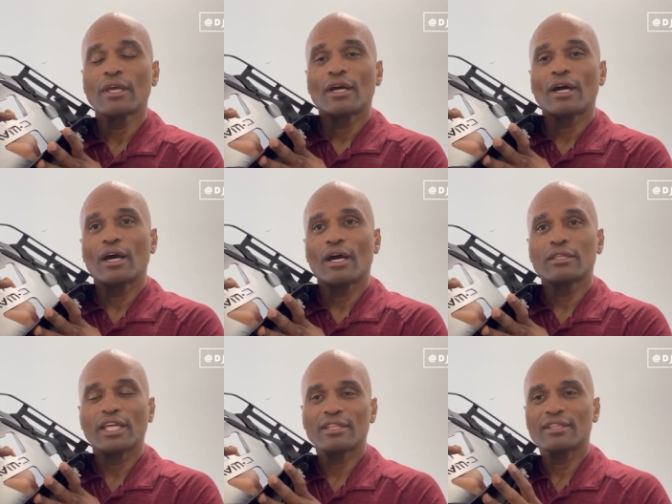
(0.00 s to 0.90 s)
Uh,
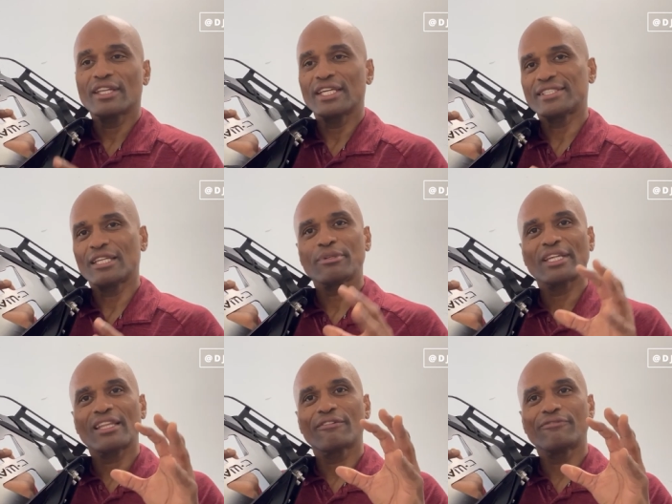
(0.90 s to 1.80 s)
then they sent me
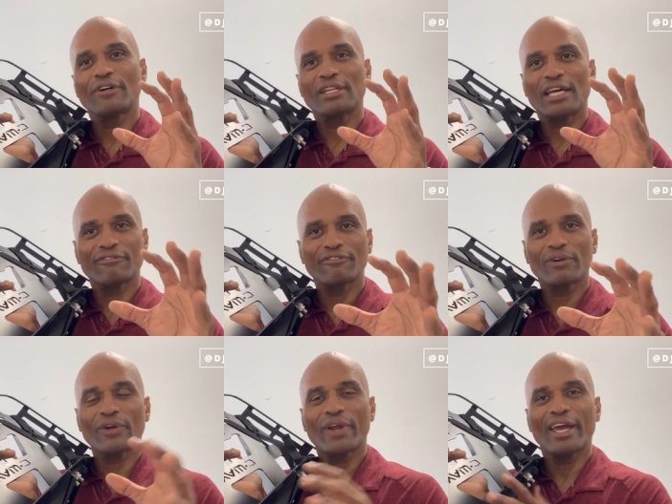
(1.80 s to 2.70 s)
another another
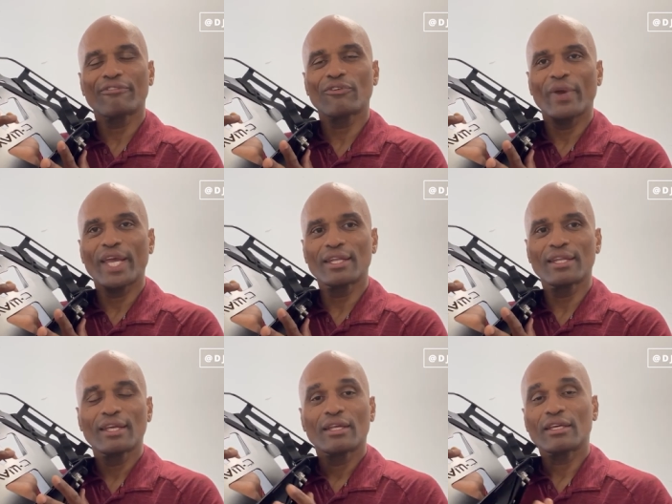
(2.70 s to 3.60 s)
photograph
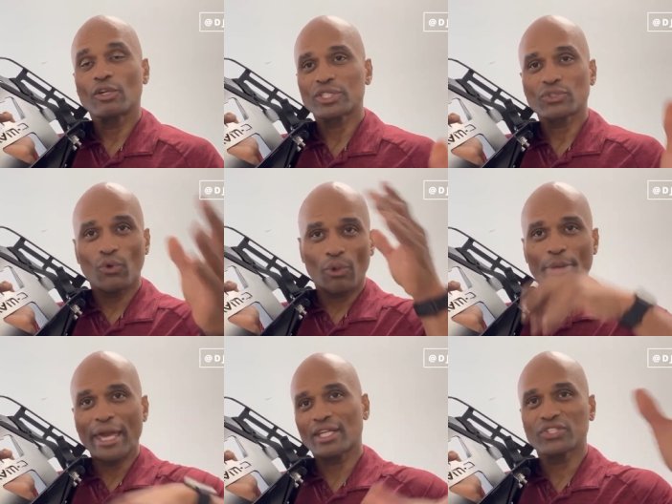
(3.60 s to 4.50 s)
when it was all
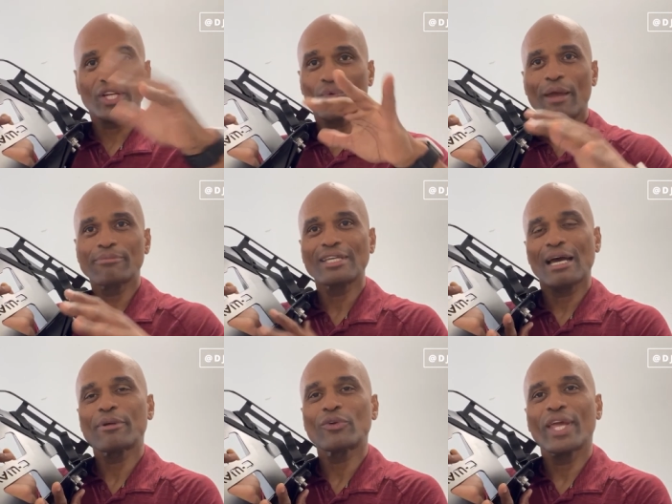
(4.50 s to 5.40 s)
packaged and wrapped
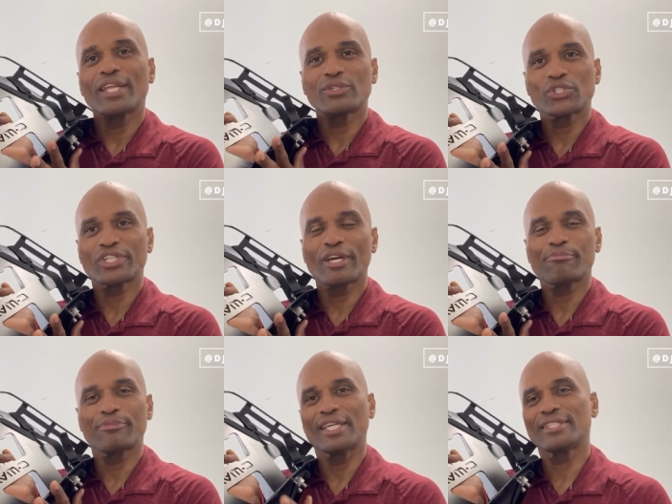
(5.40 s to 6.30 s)
up and ready to
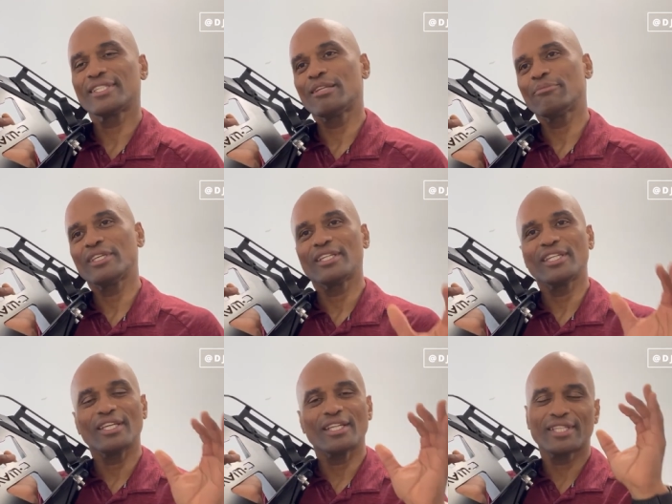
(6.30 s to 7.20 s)
ship. They sent me
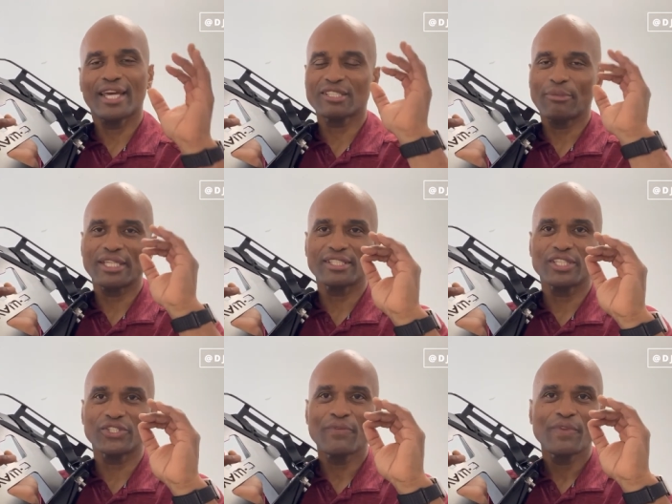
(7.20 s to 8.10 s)
a, a text
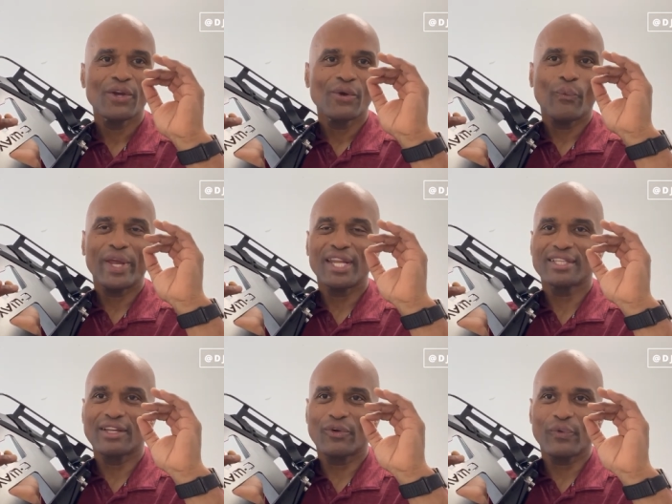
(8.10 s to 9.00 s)
message when
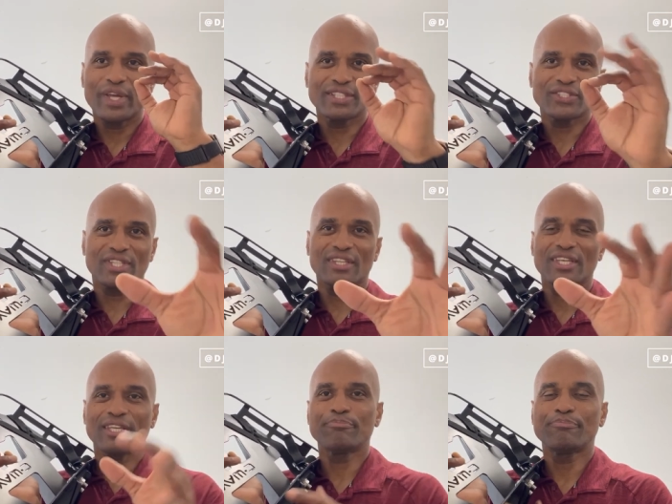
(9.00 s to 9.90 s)
it reached
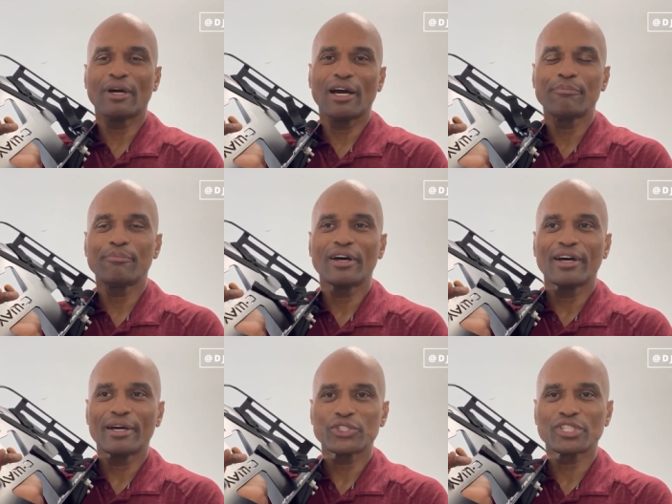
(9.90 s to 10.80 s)
the uh,
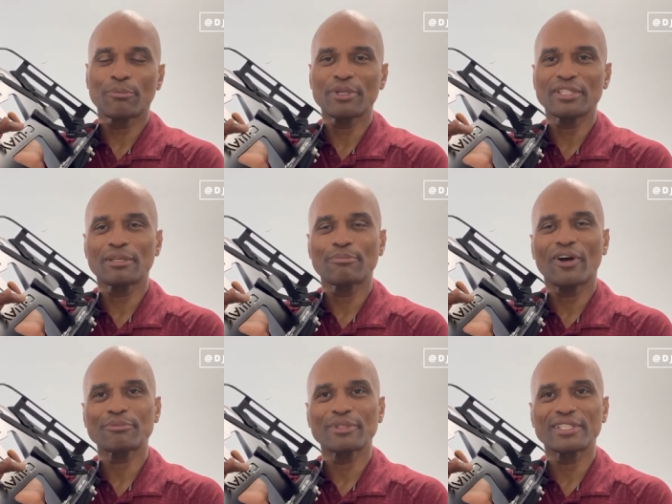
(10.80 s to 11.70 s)
uh, shipping
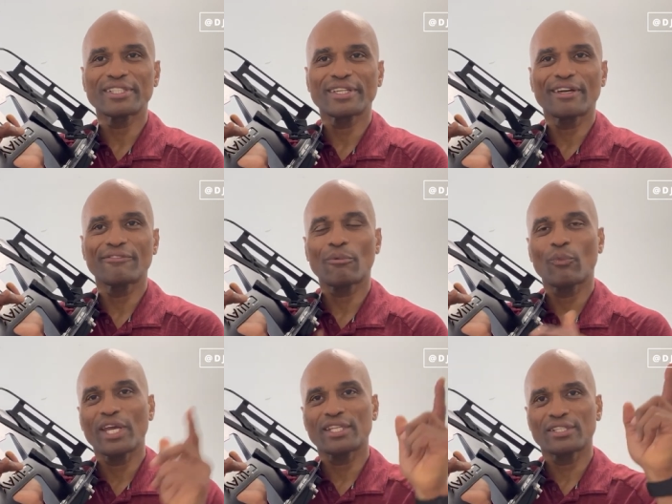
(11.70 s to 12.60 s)
department uh, from
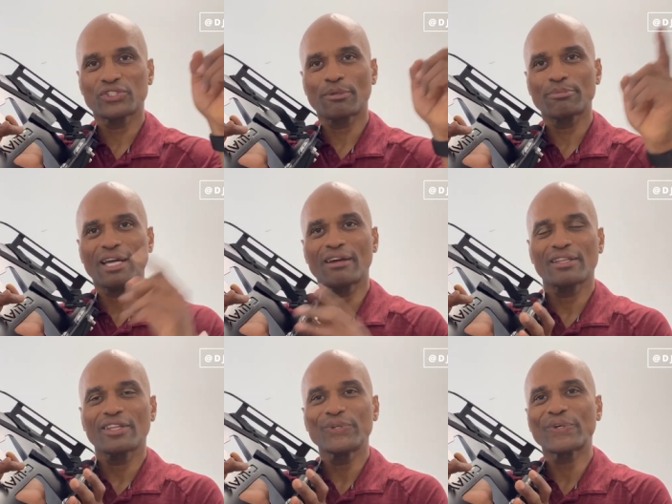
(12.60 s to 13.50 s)
where it shipped out in
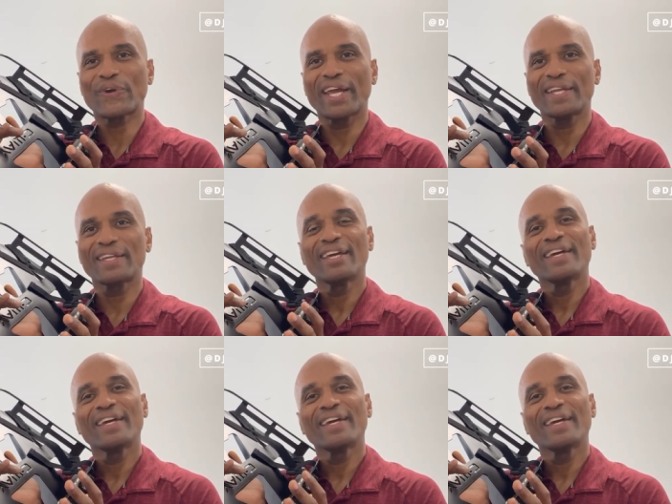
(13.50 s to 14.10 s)
the Ukraine.